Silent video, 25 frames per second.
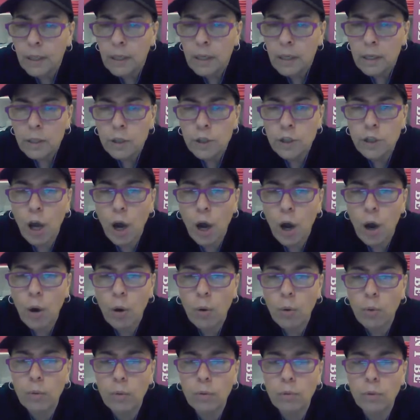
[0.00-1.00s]

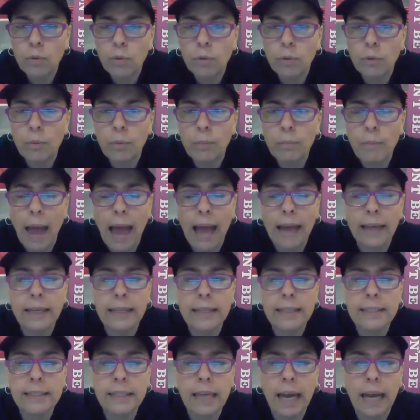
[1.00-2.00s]
So
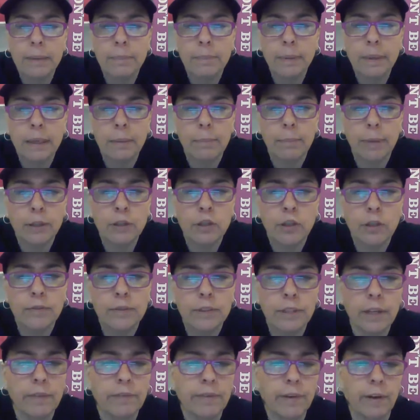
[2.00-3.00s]
Mackie's typing a bunch of
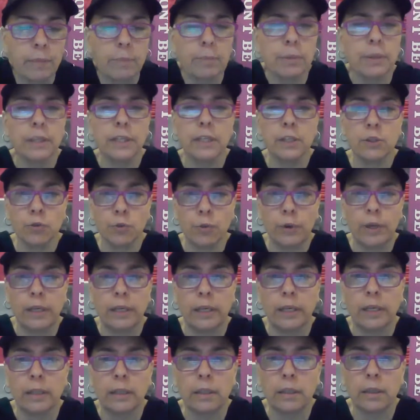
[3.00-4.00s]
stuff here. Please read
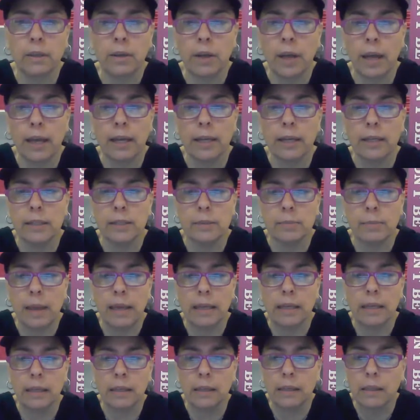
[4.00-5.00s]
it. Okay. He's
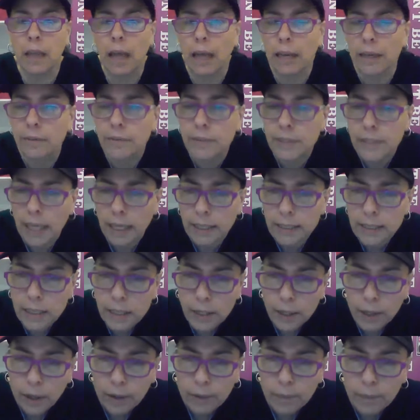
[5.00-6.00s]
making a lot of sense
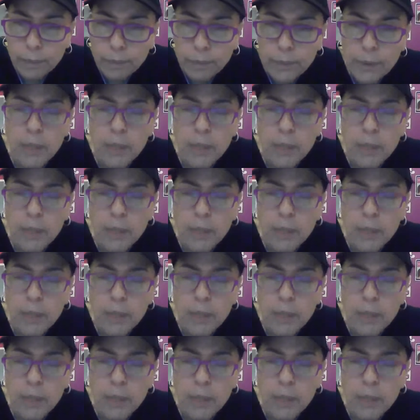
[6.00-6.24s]
here.